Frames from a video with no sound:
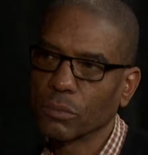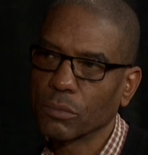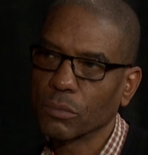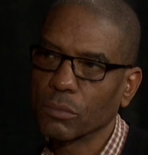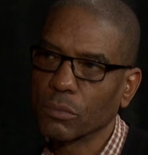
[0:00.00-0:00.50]

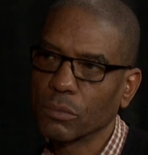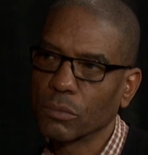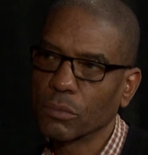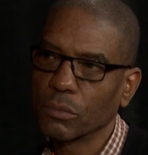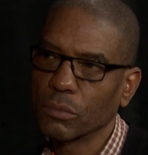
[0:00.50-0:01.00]
social
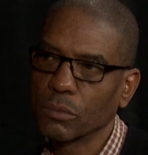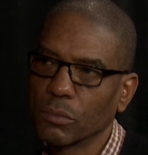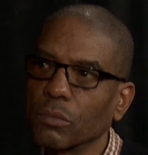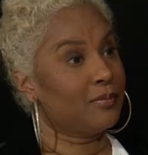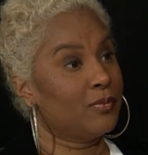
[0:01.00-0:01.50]
media,
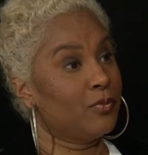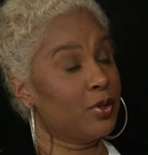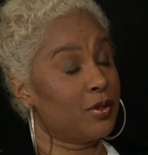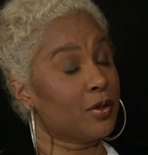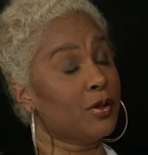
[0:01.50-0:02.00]
which
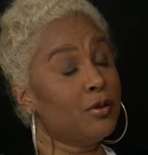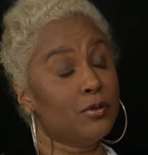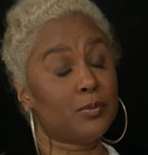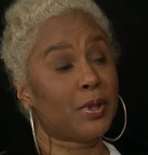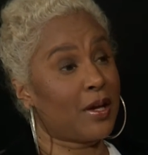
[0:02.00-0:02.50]
is a huge
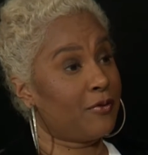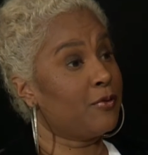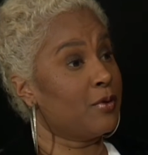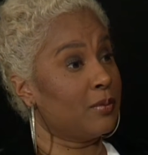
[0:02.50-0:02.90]
platform